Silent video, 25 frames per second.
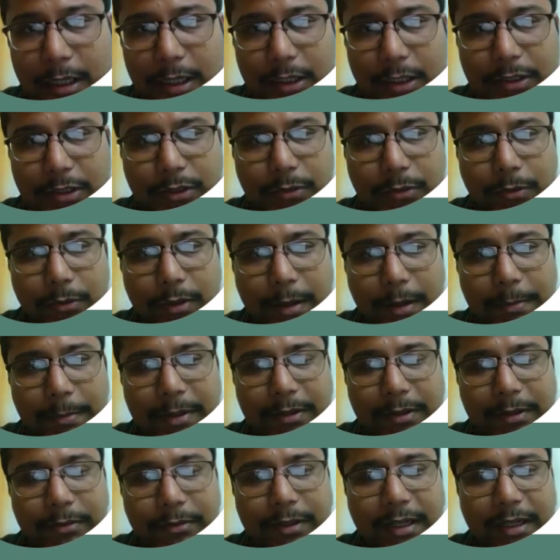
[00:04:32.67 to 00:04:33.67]
So
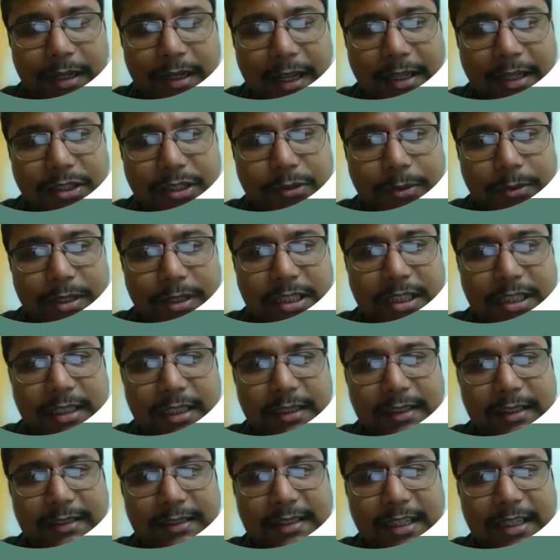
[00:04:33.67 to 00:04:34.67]
coming to the next question,
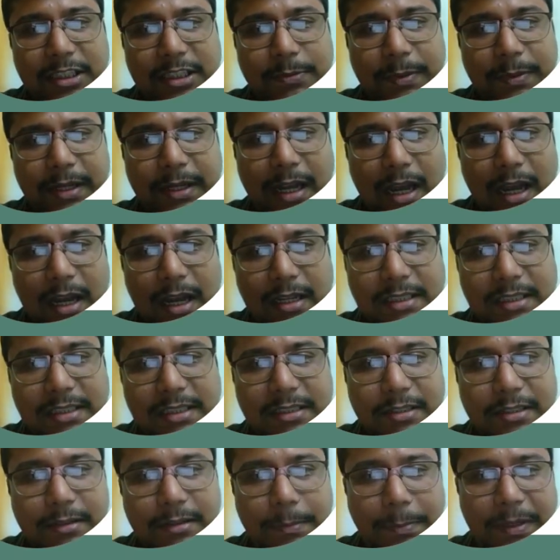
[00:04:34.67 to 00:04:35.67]
this has been
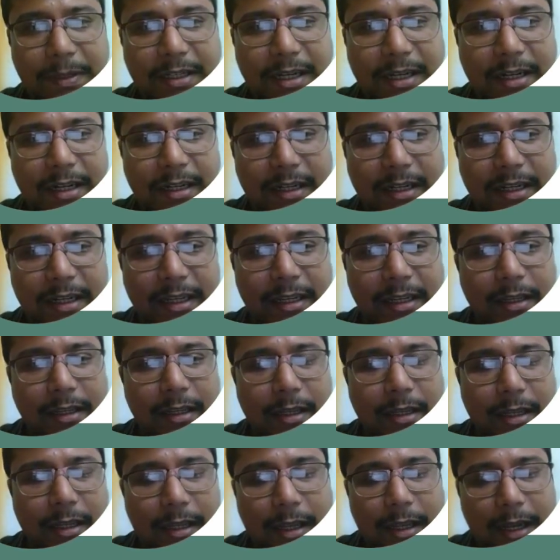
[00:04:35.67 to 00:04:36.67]
asked
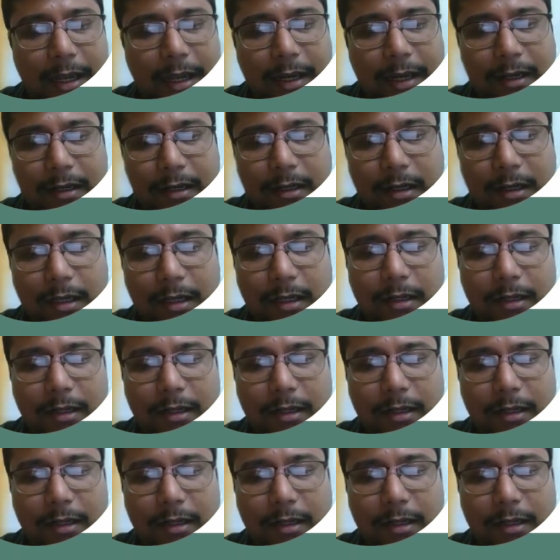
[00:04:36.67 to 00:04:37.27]
repeatedly, and